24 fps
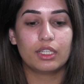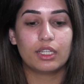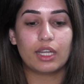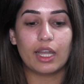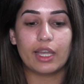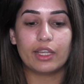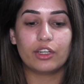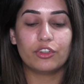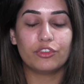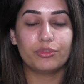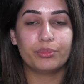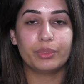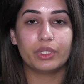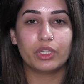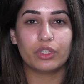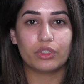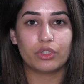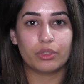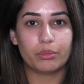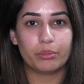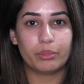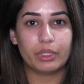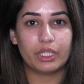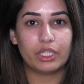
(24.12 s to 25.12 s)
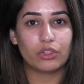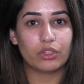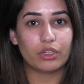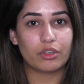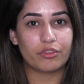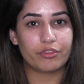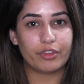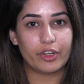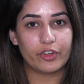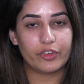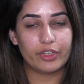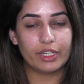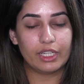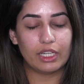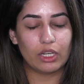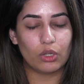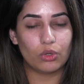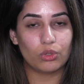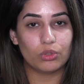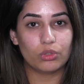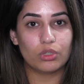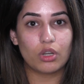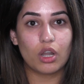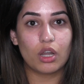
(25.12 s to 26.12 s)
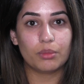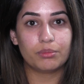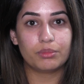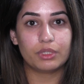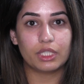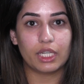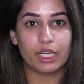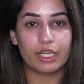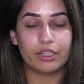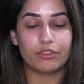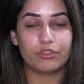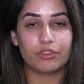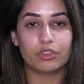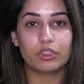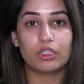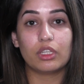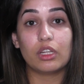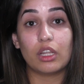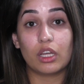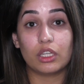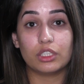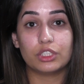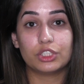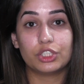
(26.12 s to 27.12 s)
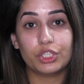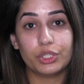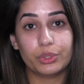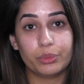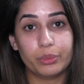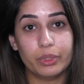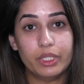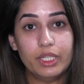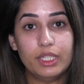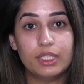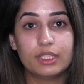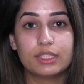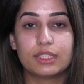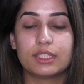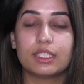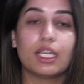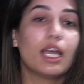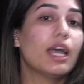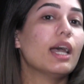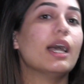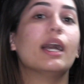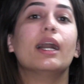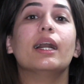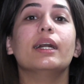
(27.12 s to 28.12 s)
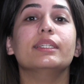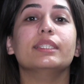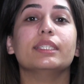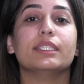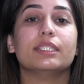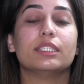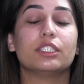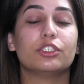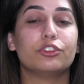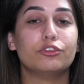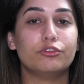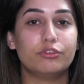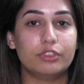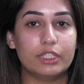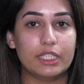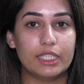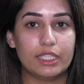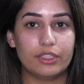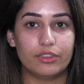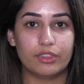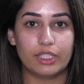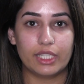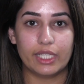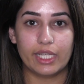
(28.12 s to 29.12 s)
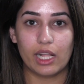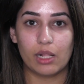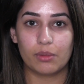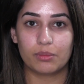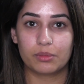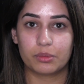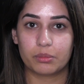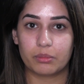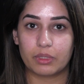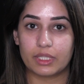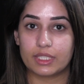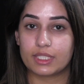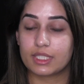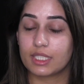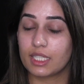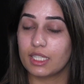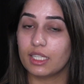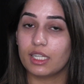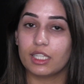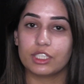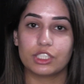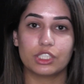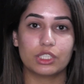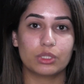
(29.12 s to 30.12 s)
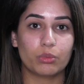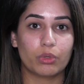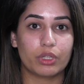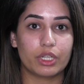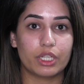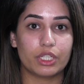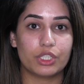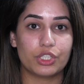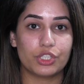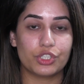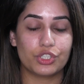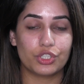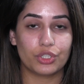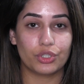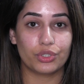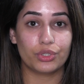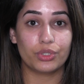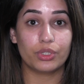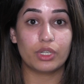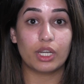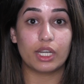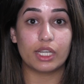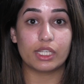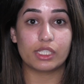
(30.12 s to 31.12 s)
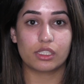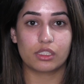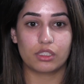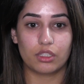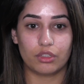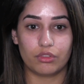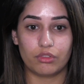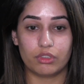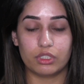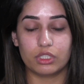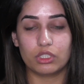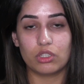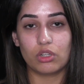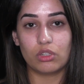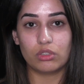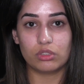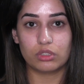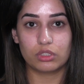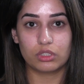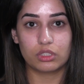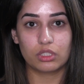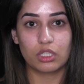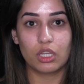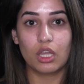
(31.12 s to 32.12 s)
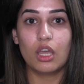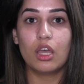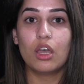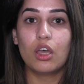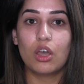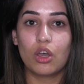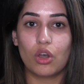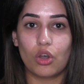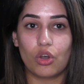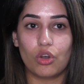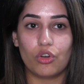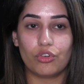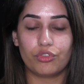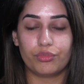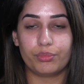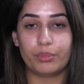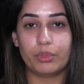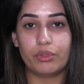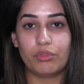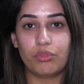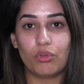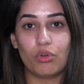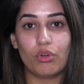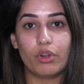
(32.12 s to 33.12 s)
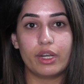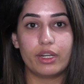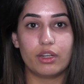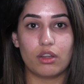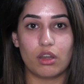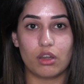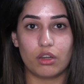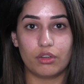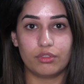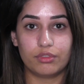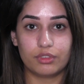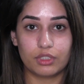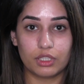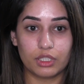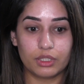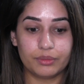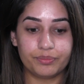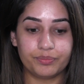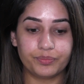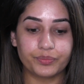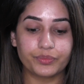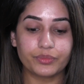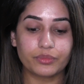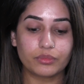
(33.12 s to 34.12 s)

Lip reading: kind of been on a very low carb diet for the last 2 weeks, and it's really, really helped my skin. I just wanted to show you guys the results of before and after.